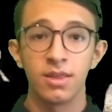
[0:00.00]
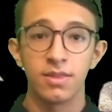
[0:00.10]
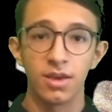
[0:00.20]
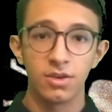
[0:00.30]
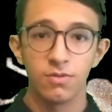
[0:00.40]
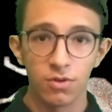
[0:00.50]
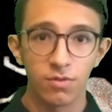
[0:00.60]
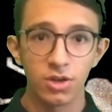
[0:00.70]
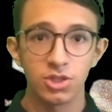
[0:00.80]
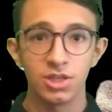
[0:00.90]
Thank you for
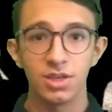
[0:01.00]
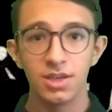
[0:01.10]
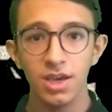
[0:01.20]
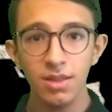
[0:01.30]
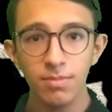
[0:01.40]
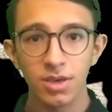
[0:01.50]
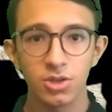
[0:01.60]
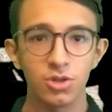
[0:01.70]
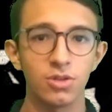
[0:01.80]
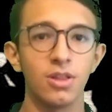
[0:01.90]
watching again.
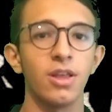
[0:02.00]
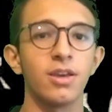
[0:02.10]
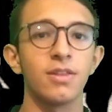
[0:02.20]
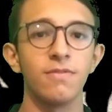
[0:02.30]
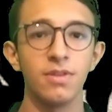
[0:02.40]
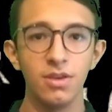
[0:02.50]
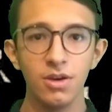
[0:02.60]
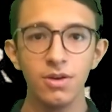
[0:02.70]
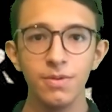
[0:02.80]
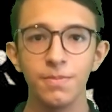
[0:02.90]
Make sure to like the
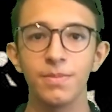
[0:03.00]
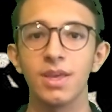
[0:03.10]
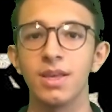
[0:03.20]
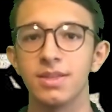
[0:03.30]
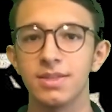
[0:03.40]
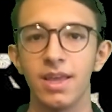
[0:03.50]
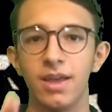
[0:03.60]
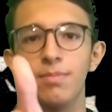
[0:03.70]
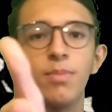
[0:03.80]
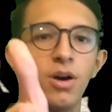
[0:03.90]
video and
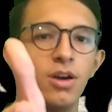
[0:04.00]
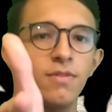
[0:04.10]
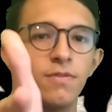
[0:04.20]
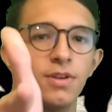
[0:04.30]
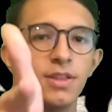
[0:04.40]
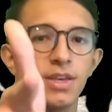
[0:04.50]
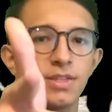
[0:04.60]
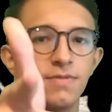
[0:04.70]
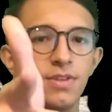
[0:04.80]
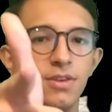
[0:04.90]
stand by for the
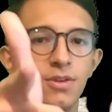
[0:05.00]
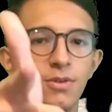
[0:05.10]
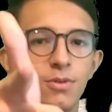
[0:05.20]
next video.